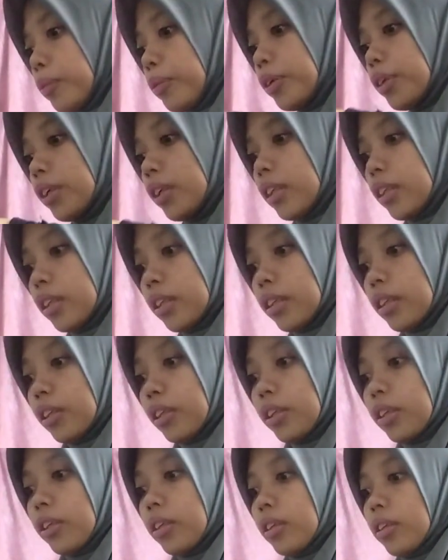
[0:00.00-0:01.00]
put
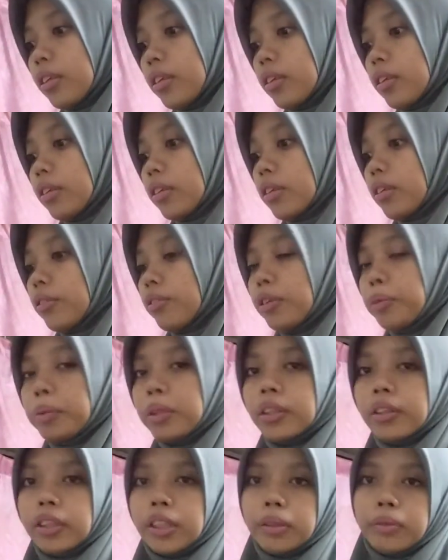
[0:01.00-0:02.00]
the
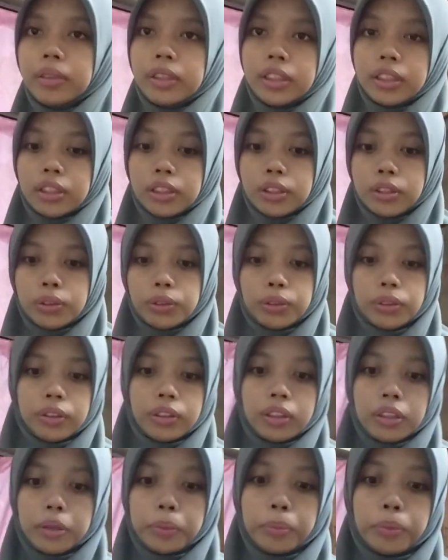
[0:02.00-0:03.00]
whipping cream
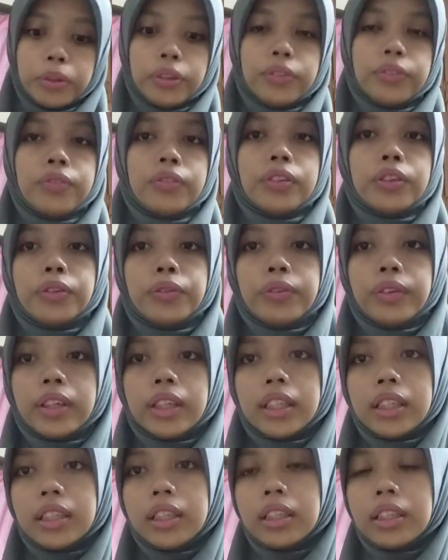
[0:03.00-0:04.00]
into a bowl filled
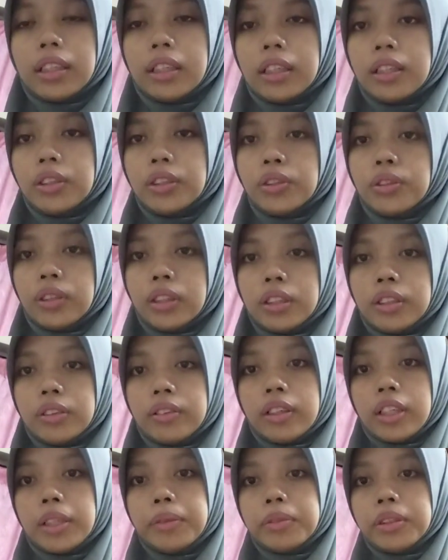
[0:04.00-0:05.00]
with
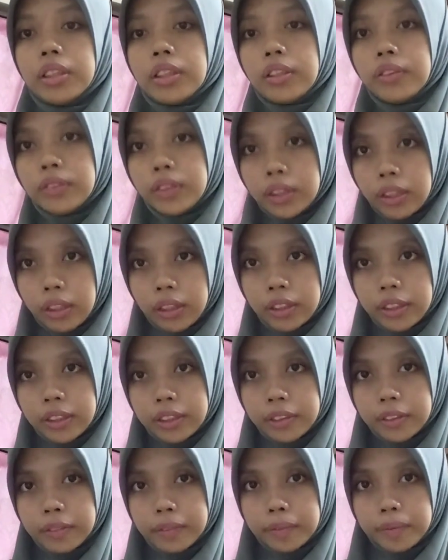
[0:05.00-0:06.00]
200 grams of chocolate.